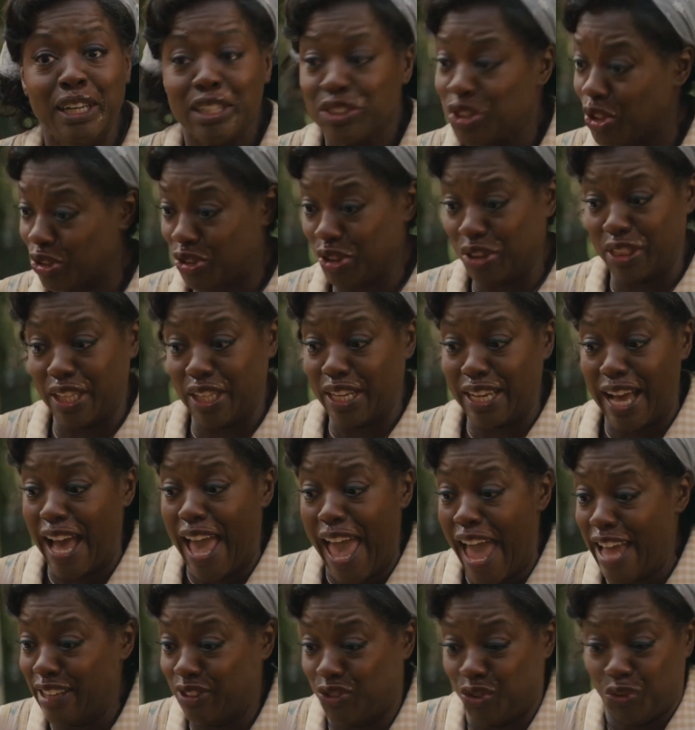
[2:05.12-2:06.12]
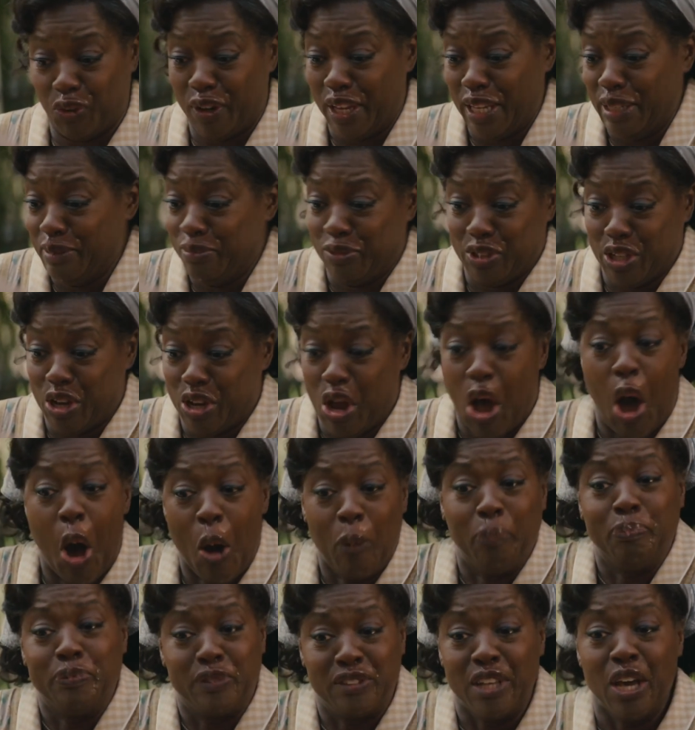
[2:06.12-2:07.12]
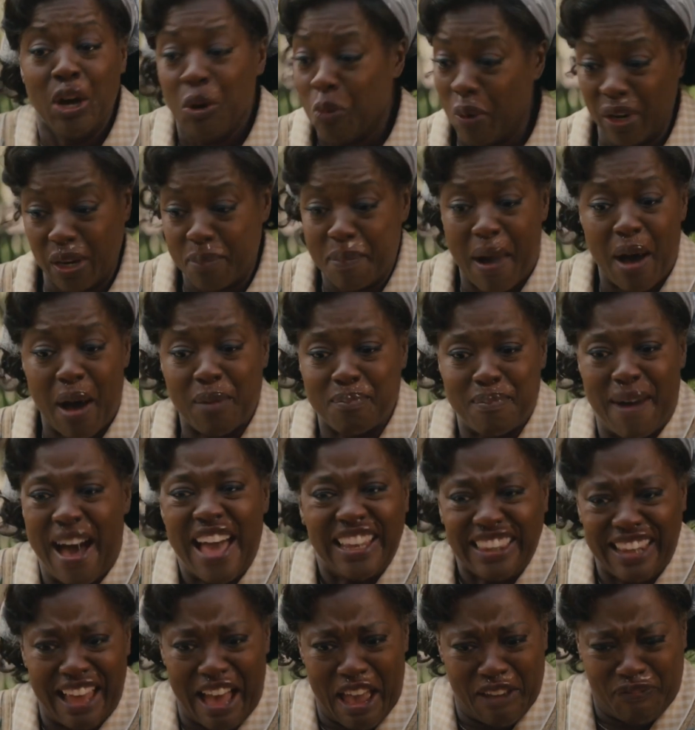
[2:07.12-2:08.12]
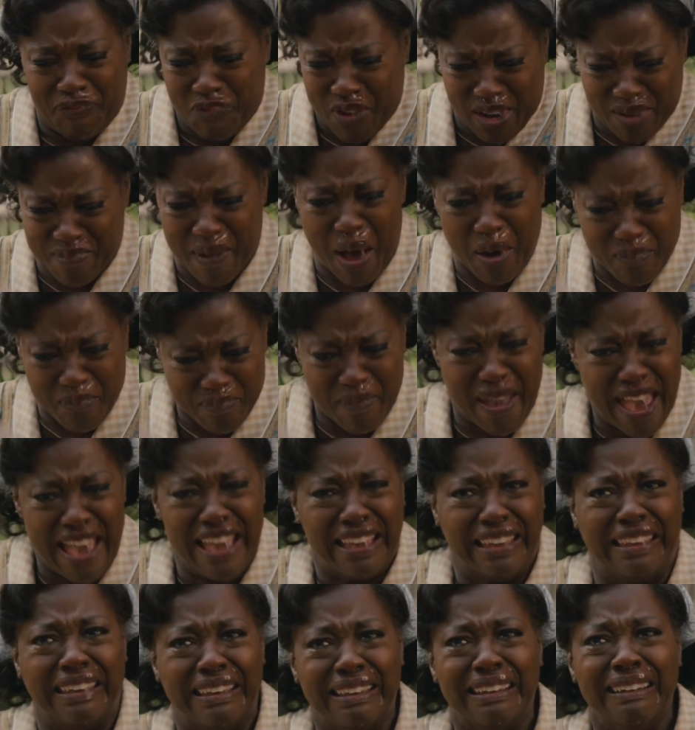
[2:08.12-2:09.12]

Don't you think I had dreams and hopes? What about my life? What about me?